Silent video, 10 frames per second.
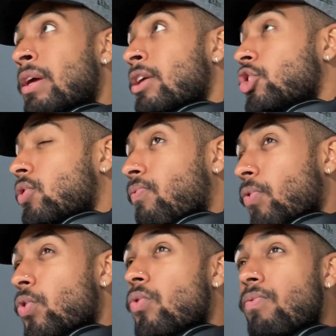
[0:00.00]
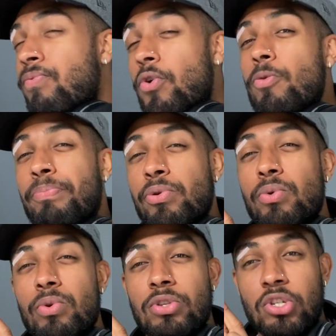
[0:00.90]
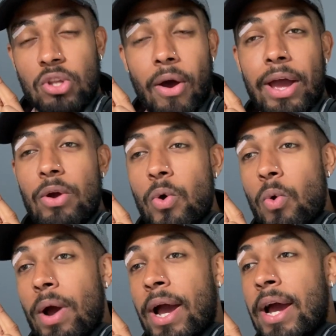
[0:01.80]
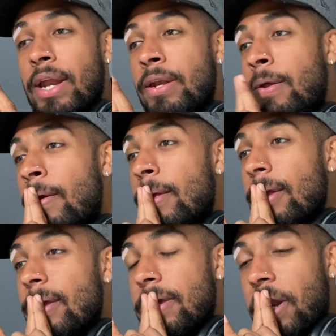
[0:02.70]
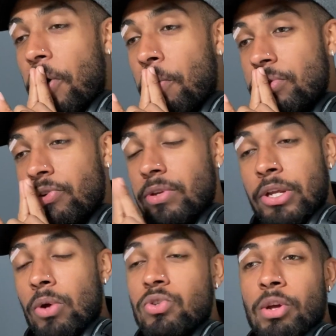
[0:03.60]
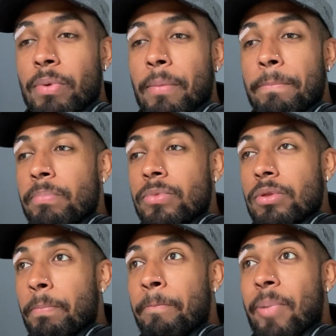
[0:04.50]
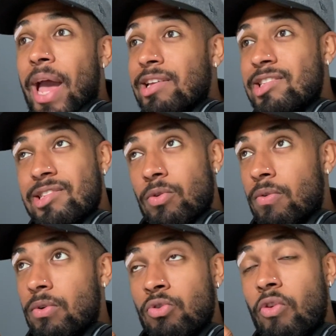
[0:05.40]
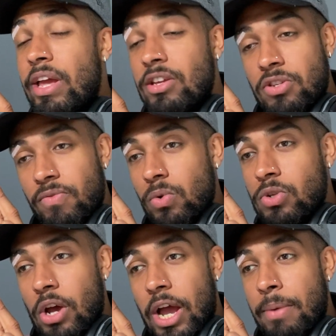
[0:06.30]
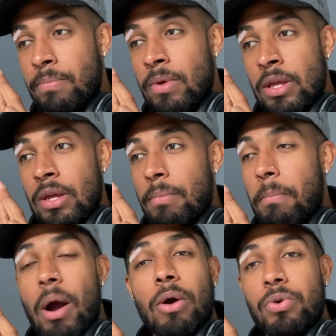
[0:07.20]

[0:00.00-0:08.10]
through pure style and you know some of the best, greatest of all time: Michael